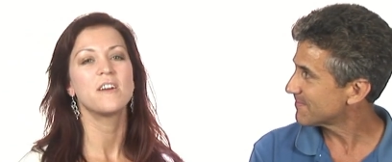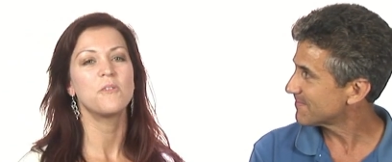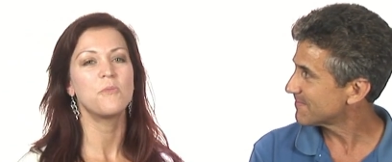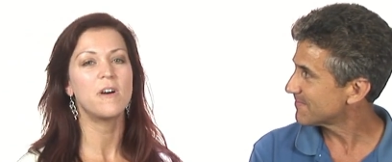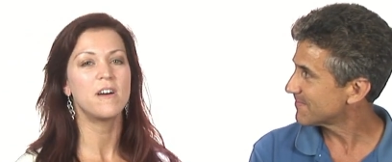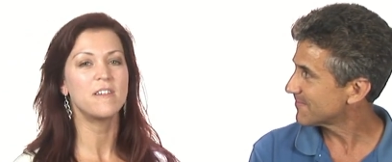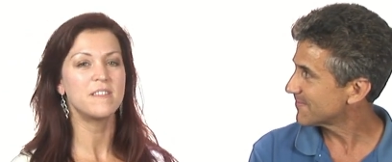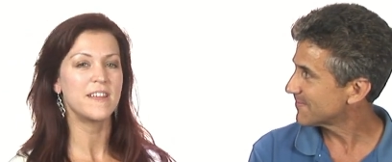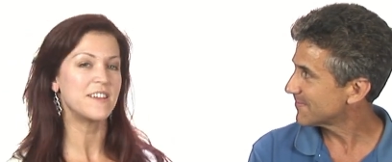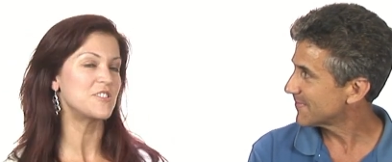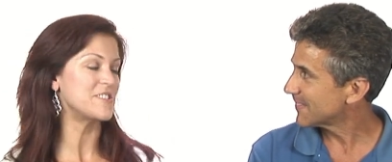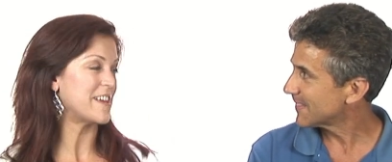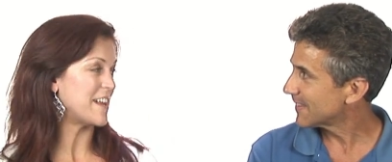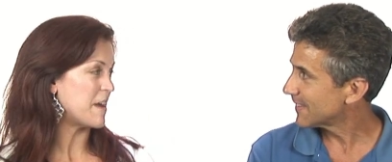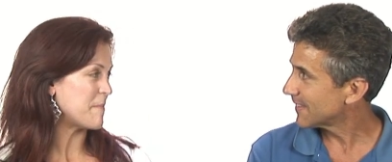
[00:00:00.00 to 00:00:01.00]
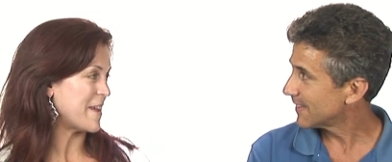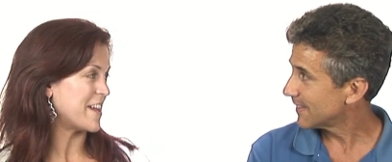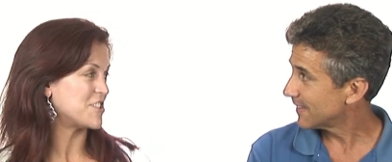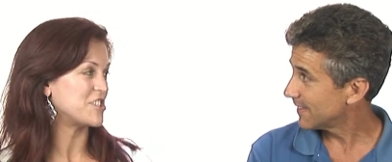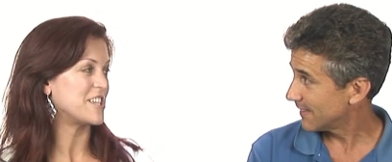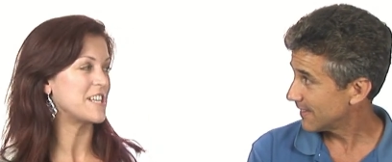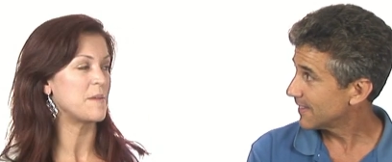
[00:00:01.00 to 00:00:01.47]
Speaker 1: Well, like I said, I'm
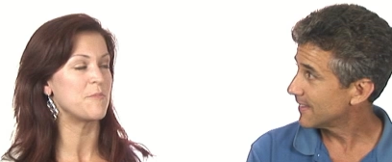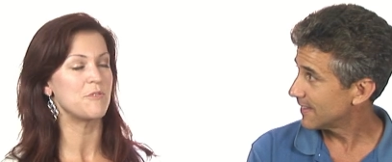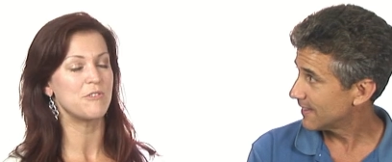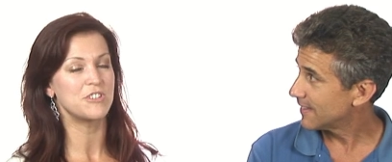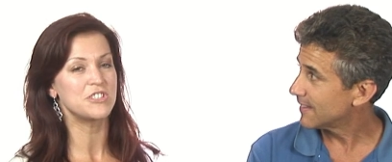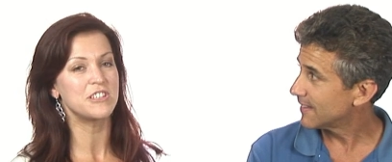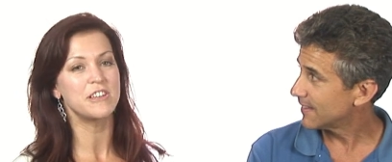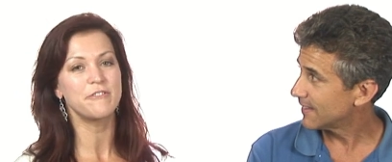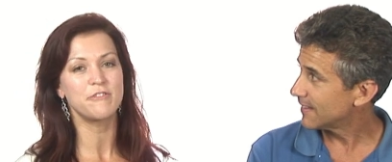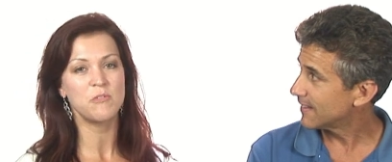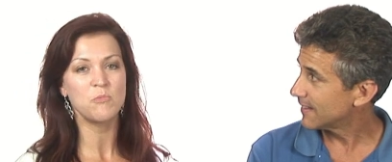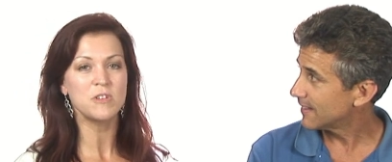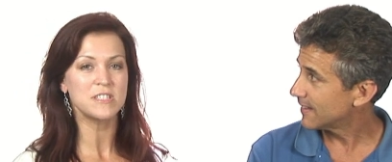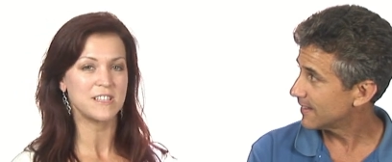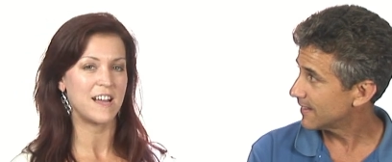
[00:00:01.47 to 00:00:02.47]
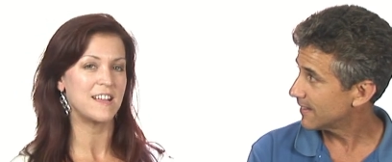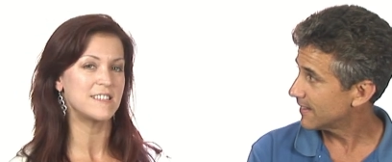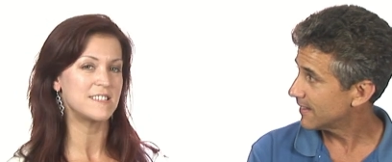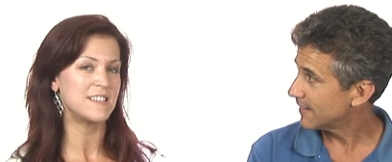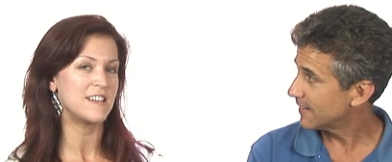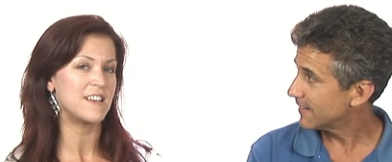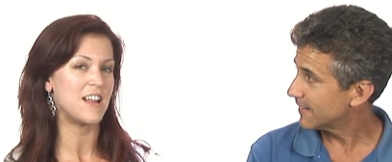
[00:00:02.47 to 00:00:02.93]
Angie, and I'm originally from
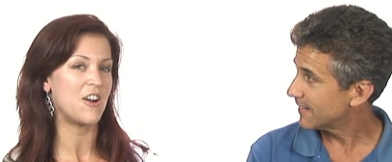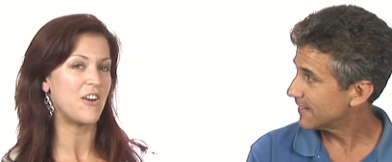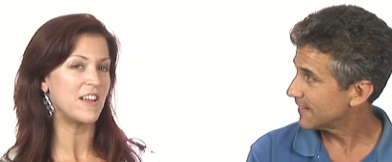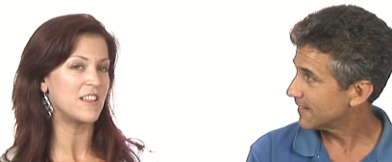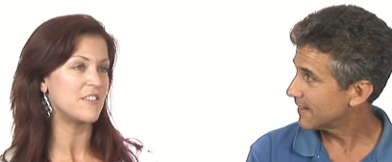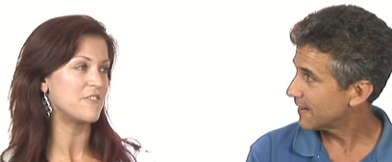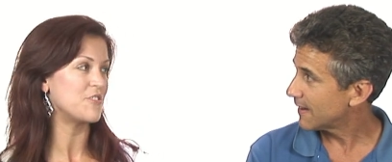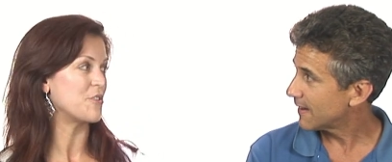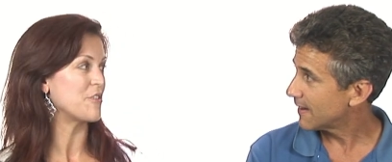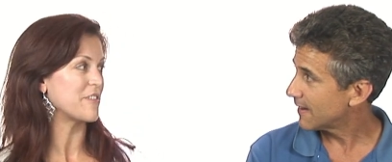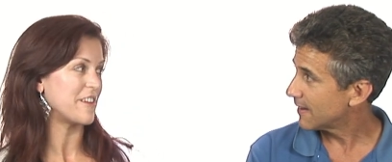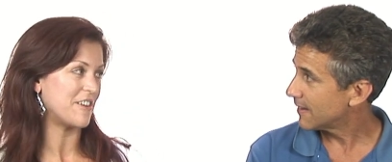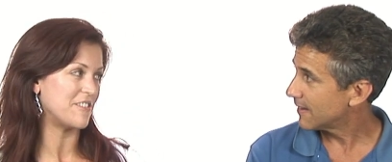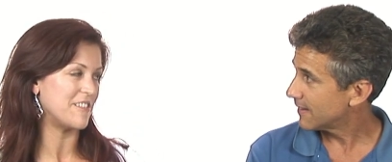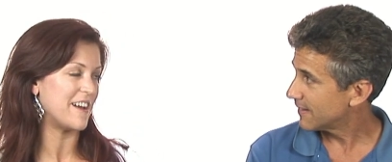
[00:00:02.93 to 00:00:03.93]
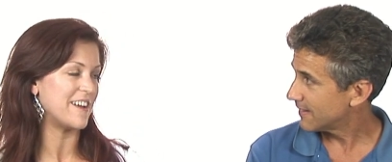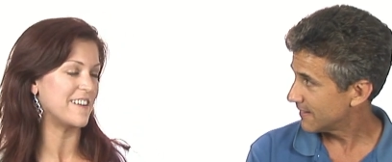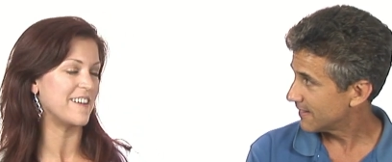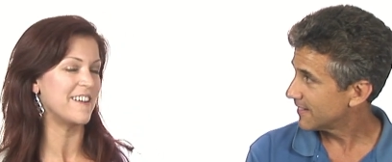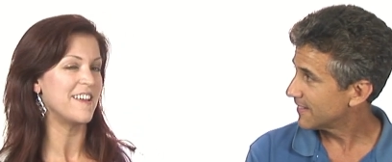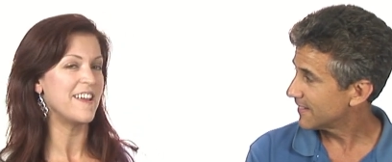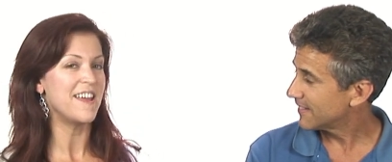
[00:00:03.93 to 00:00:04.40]
Wisconsin, and now I live in North
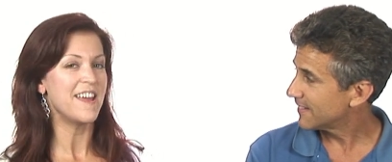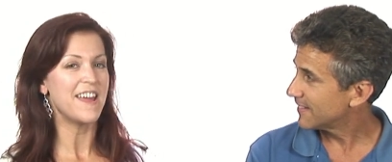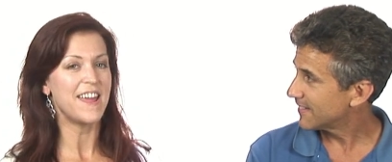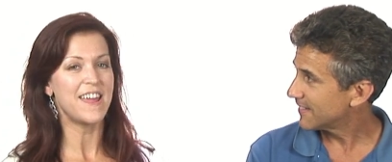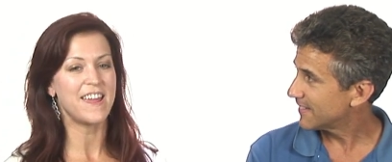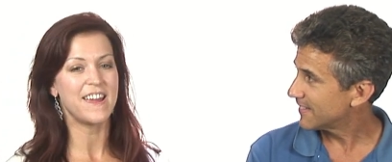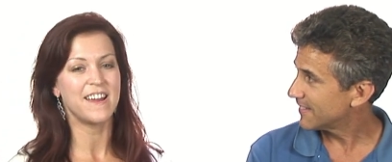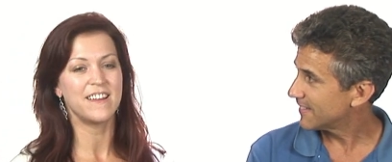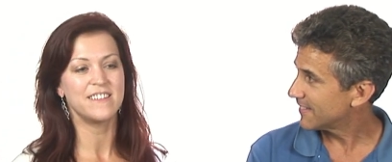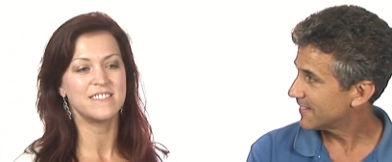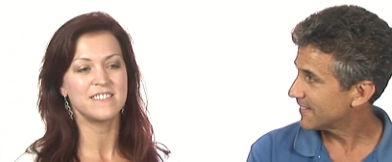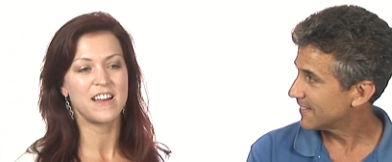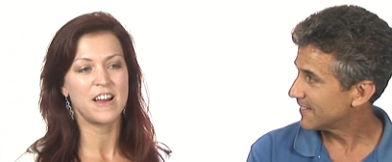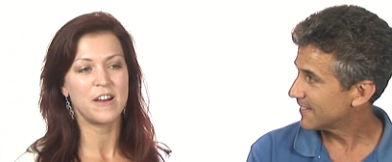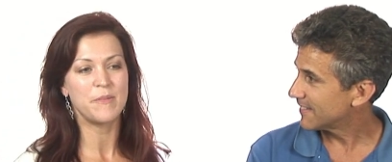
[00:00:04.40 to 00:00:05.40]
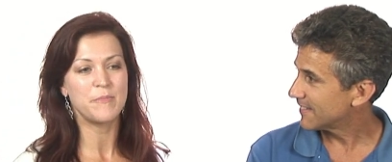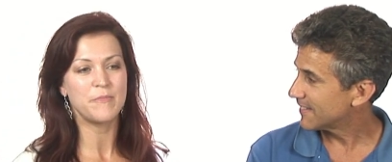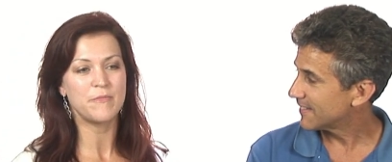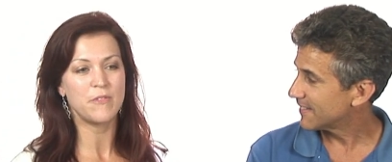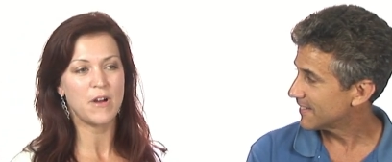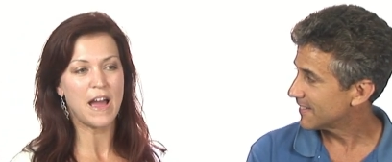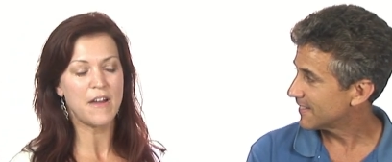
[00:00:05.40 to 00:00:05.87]
Carolina. And uh,
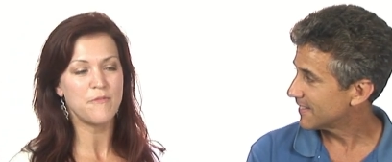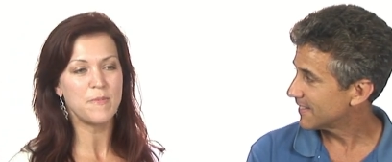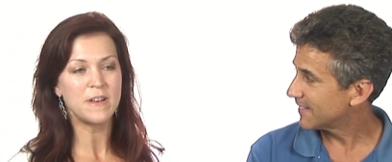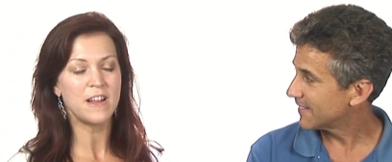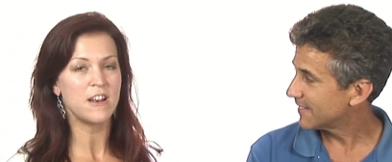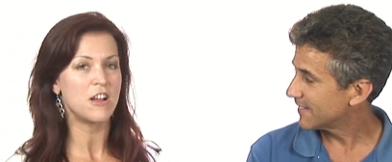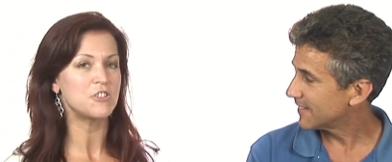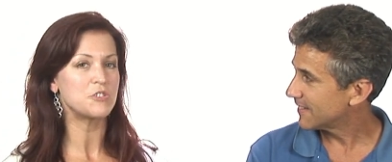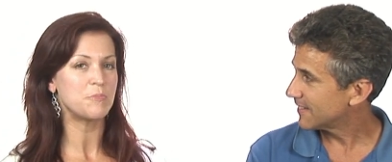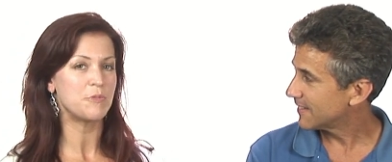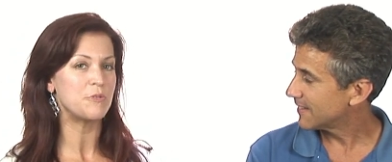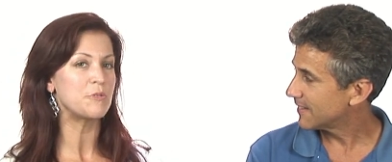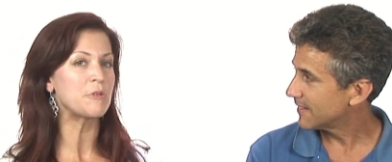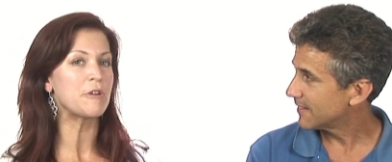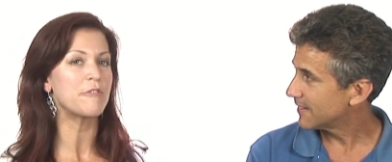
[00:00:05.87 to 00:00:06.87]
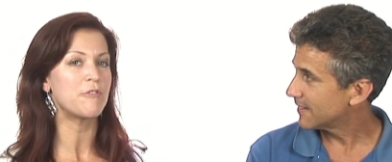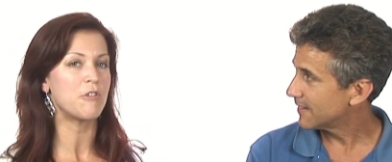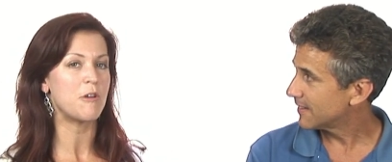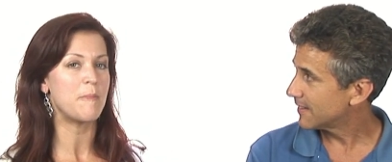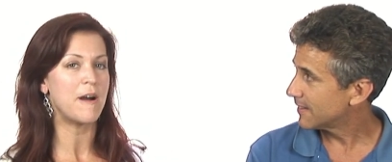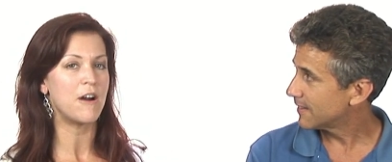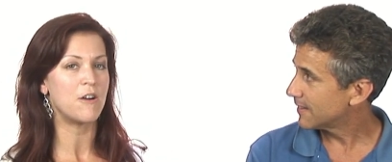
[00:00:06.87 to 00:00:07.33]
I've been an entrepreneur for
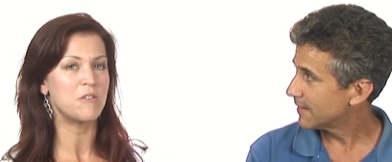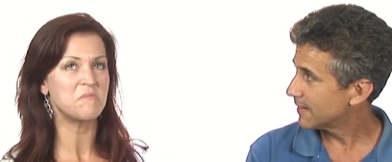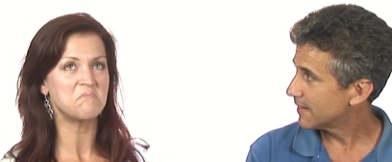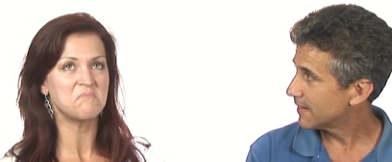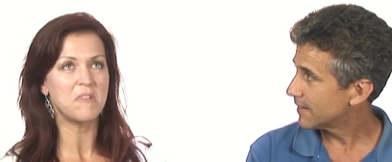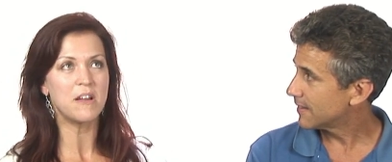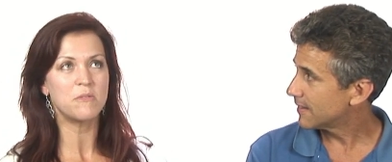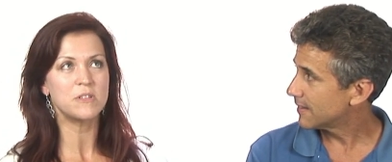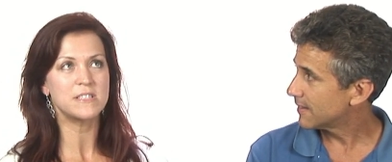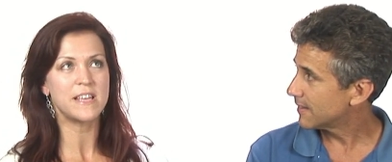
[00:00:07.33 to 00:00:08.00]
about, I would